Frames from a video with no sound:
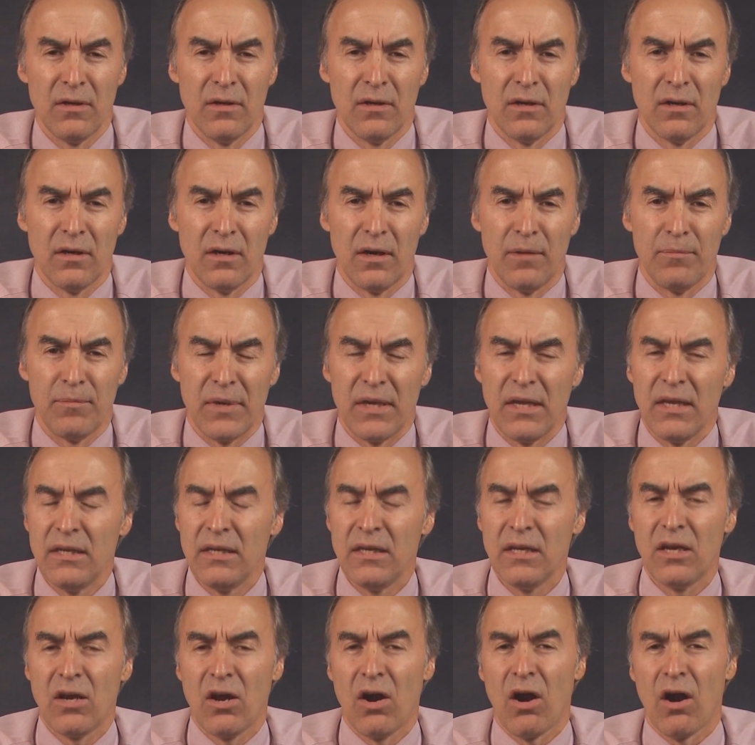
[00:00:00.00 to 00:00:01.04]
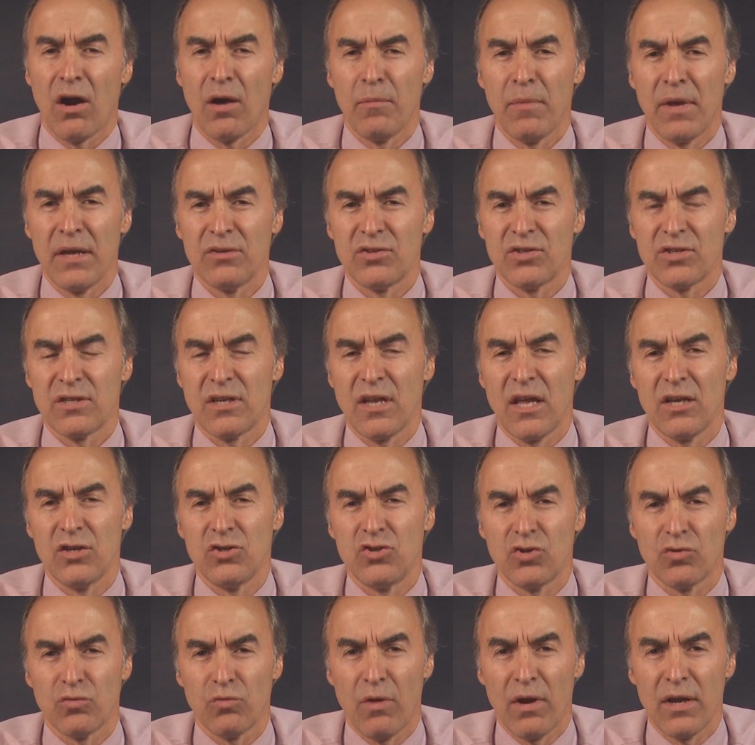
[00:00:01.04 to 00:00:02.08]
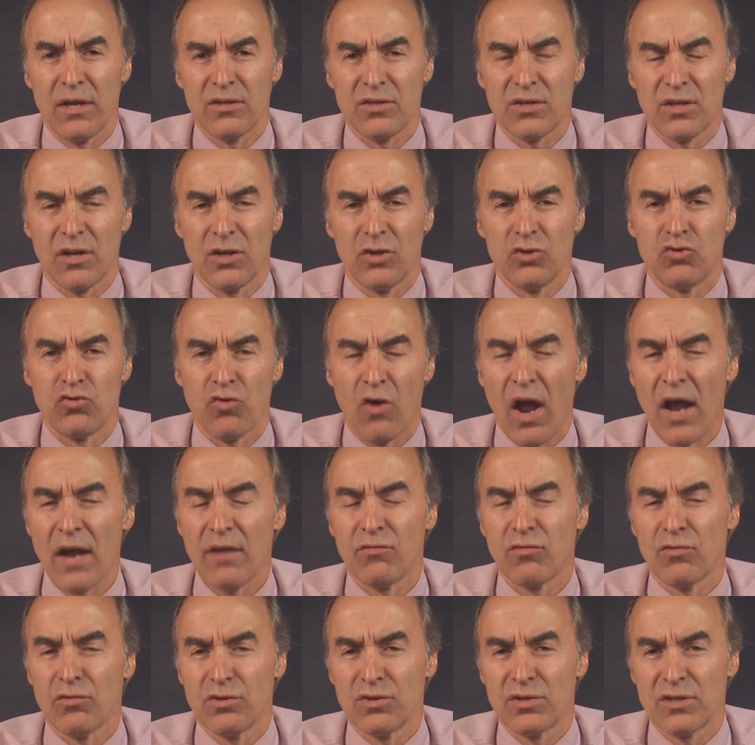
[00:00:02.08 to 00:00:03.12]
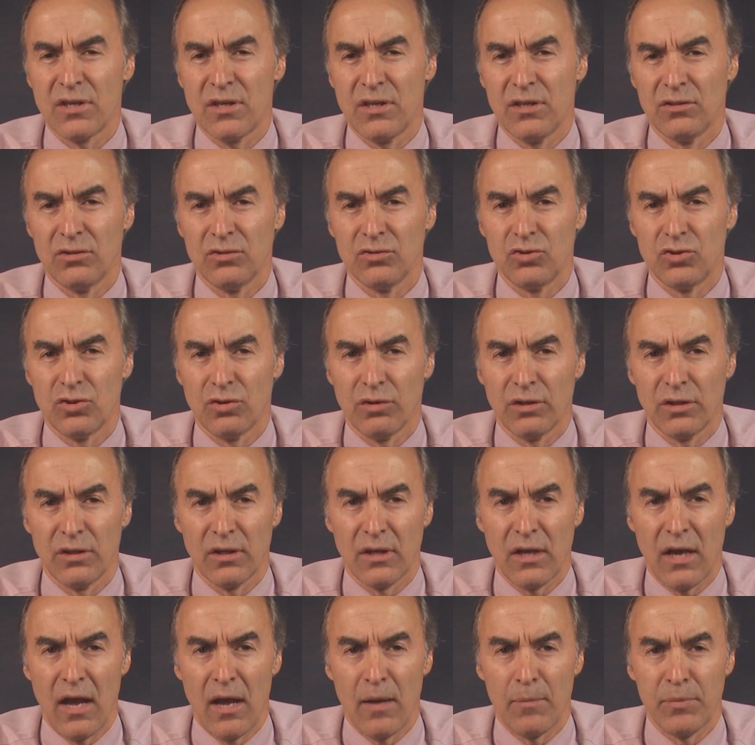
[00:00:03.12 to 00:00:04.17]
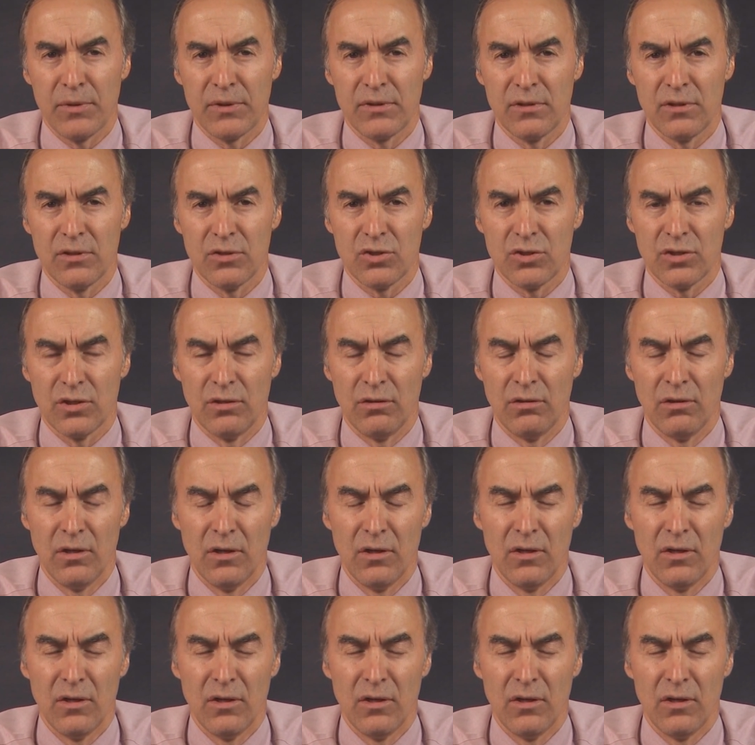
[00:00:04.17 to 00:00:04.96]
IndyCar may stage a race and a driver is killed during the competition.